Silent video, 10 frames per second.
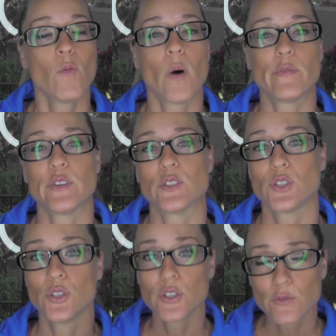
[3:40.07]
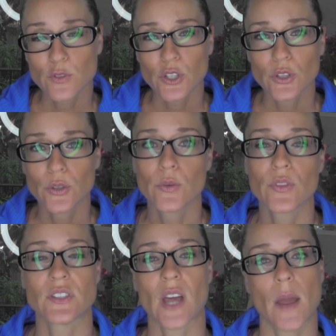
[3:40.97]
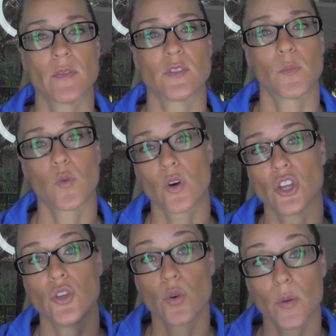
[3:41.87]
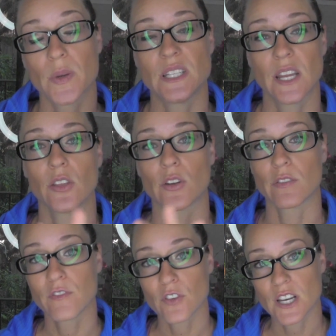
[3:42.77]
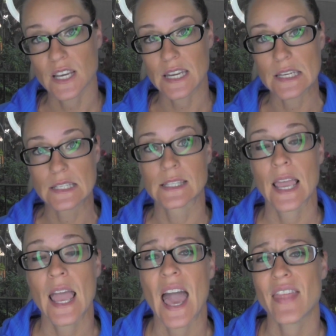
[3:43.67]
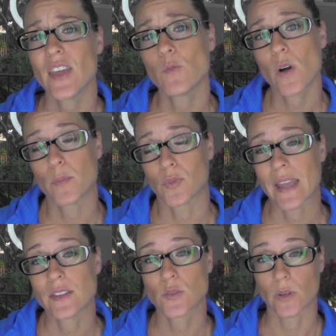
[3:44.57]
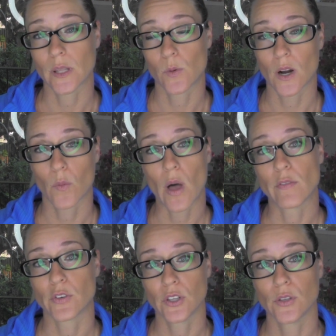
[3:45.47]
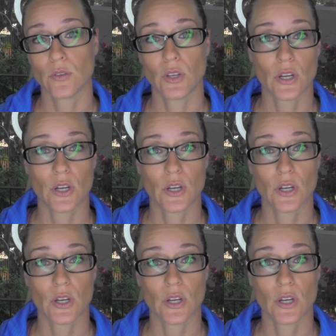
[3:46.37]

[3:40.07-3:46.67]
what feels good for you, the type of support your particular foot needs, and then what brands really work well for you.